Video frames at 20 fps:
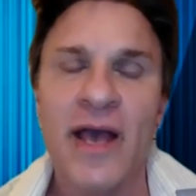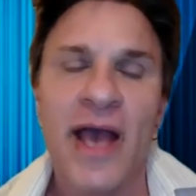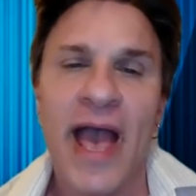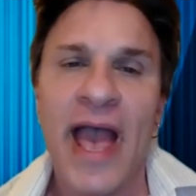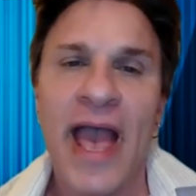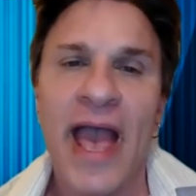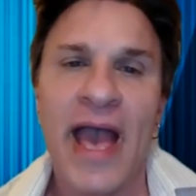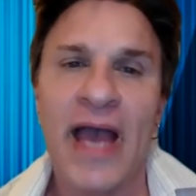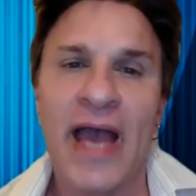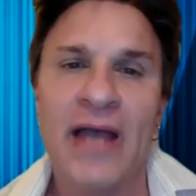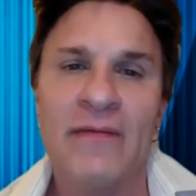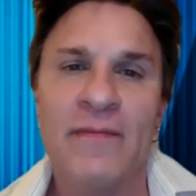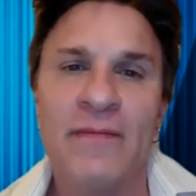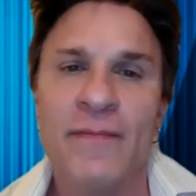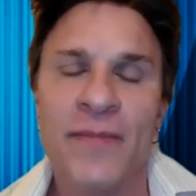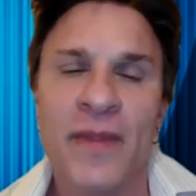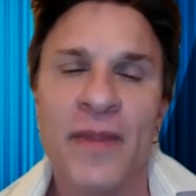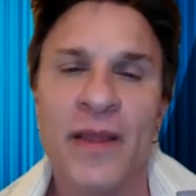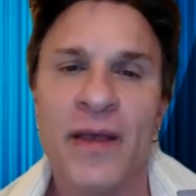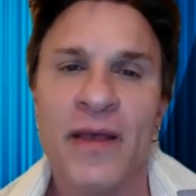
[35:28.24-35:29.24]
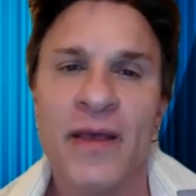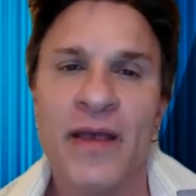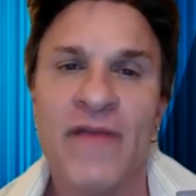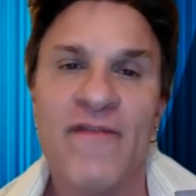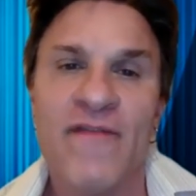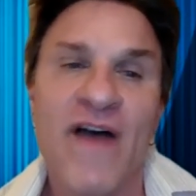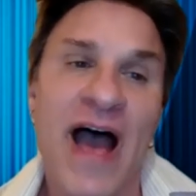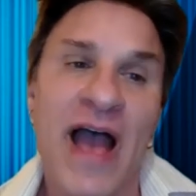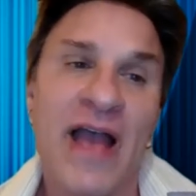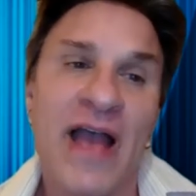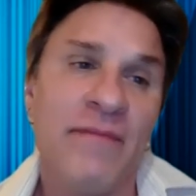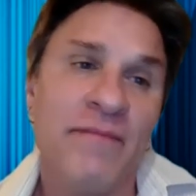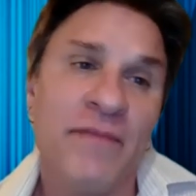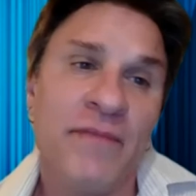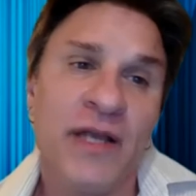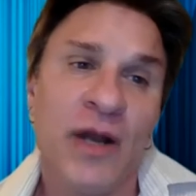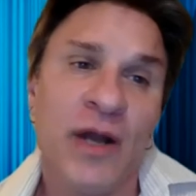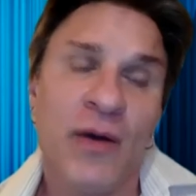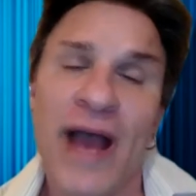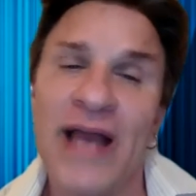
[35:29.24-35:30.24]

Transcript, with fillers: and if I, you know,